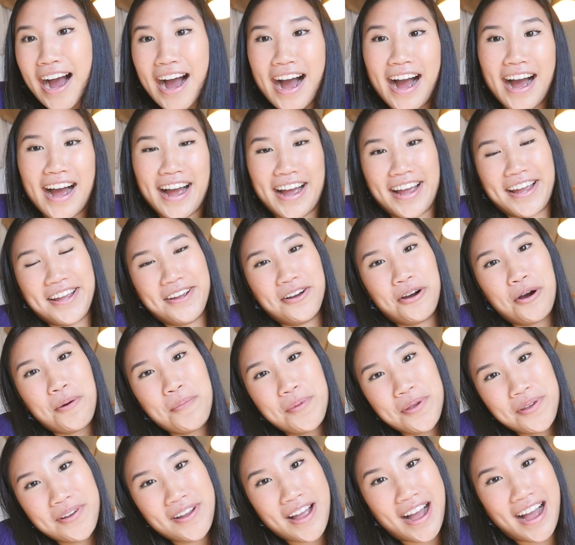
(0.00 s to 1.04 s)
I hope
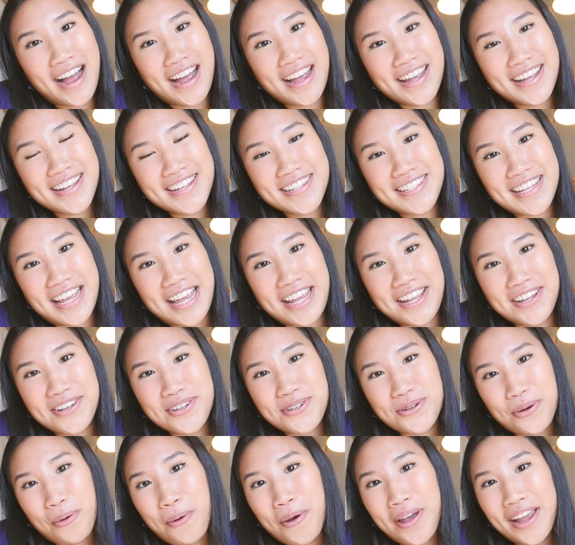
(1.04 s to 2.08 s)
you guys
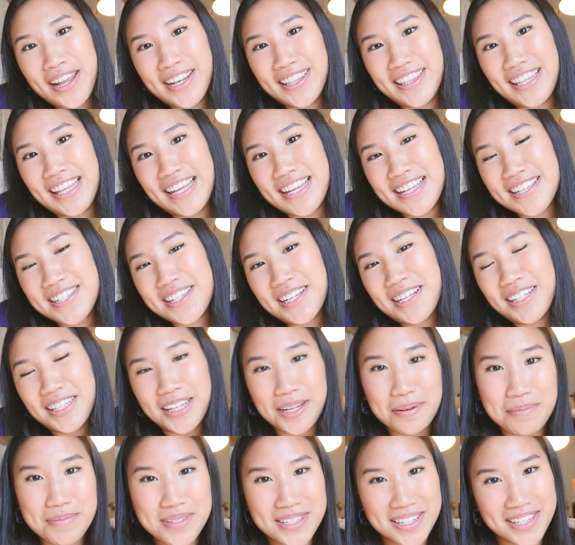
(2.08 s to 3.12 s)
enjoyed this
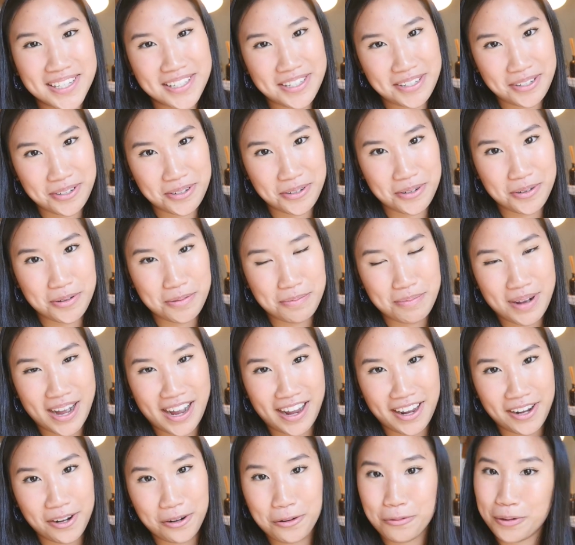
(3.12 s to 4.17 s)
glimpse into
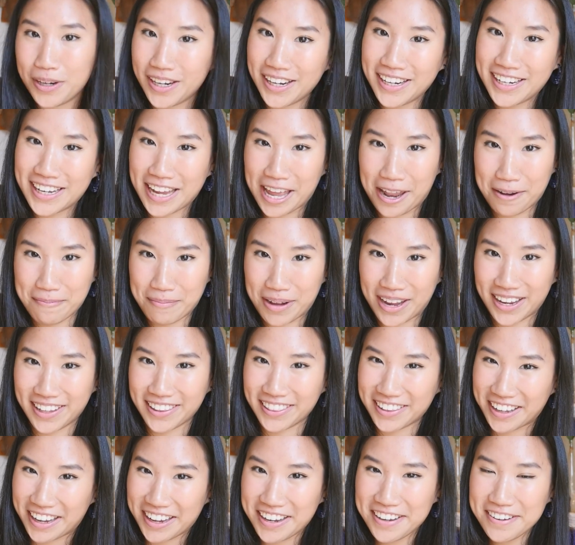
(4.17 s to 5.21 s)
my week and my
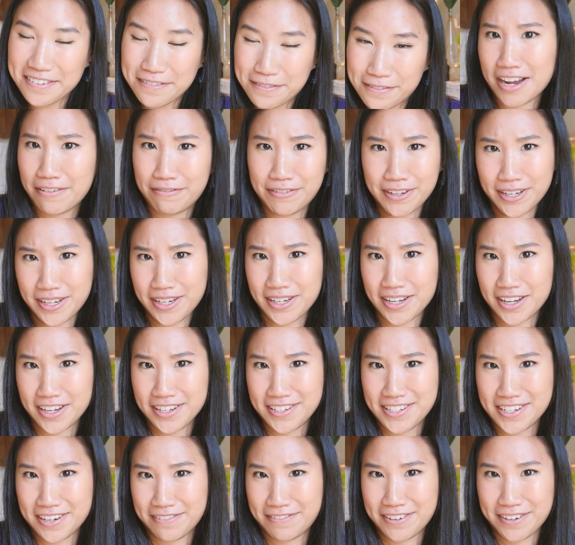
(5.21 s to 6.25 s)
life. Definitely a
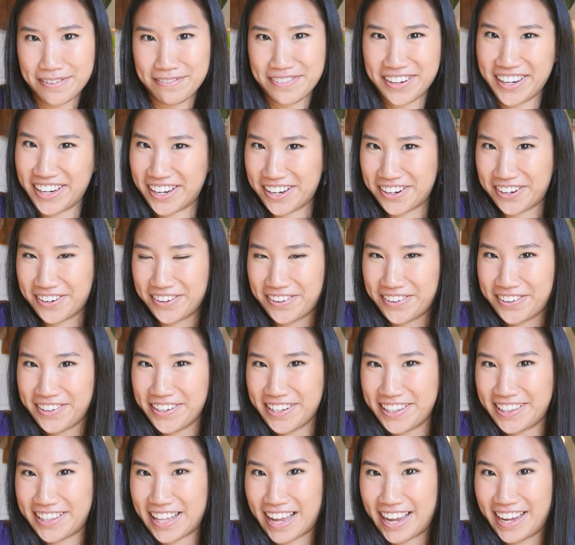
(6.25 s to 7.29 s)
different video
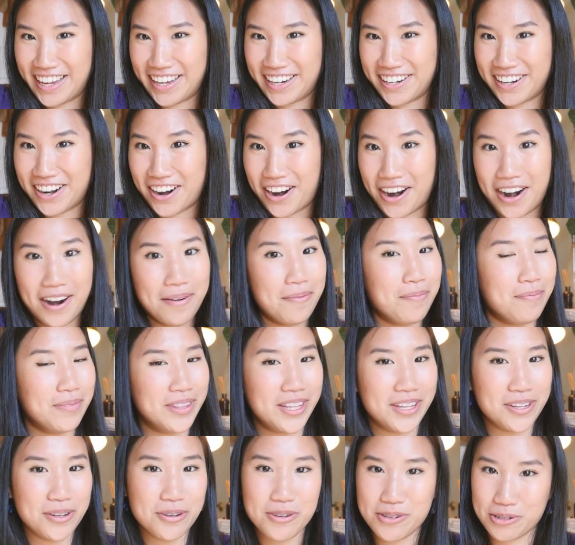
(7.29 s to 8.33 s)
than
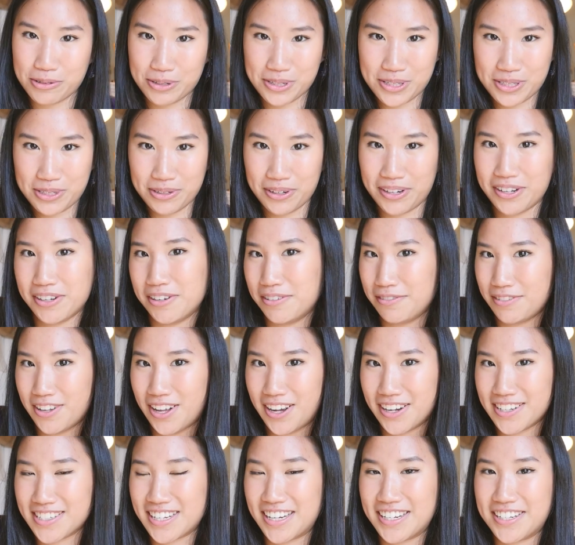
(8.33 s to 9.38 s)
the usual studio
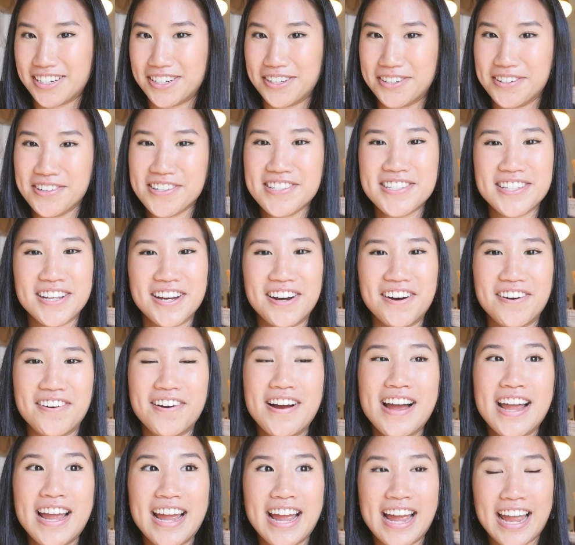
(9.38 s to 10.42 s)
vlogs I do, so
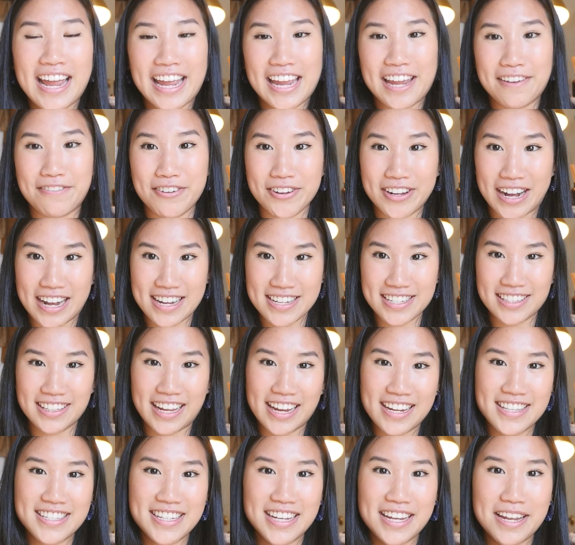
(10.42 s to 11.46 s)
if you guys
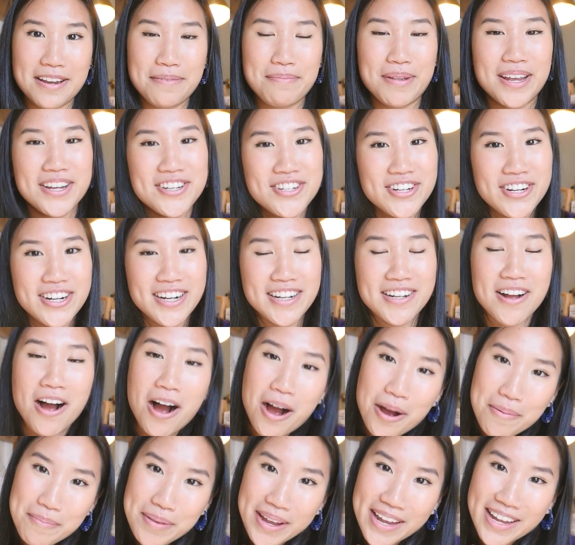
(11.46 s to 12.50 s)
liked it, make sure to
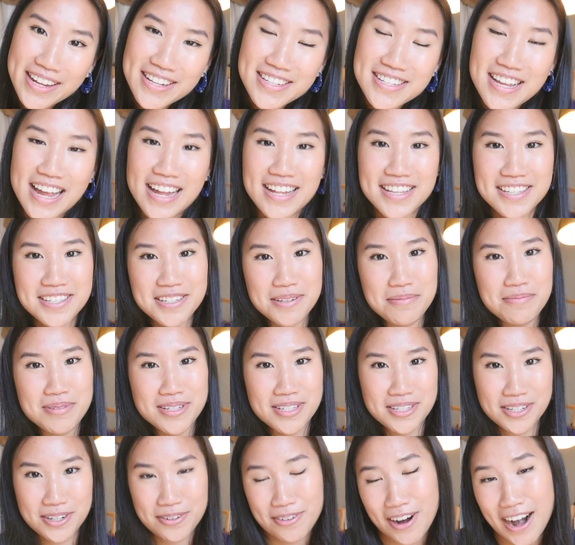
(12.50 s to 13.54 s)
comment and
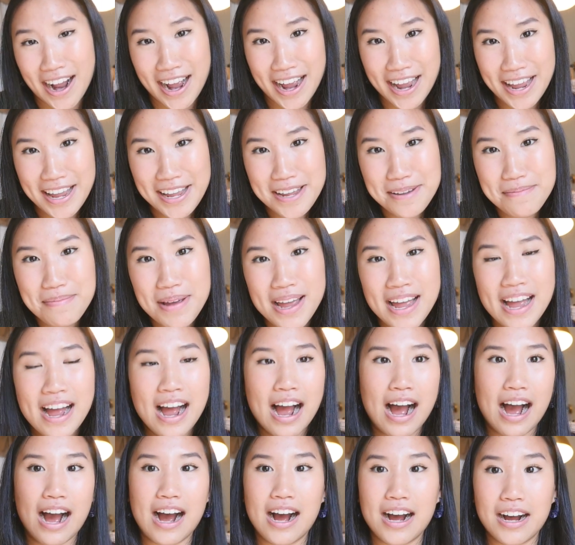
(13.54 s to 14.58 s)
subscribe.
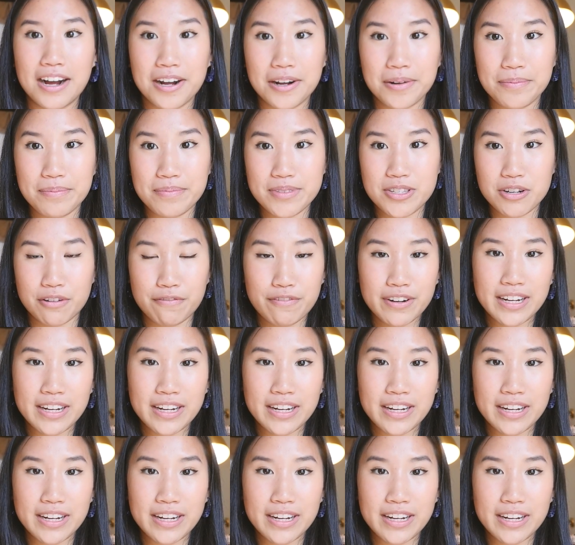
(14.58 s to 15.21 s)
Um, don't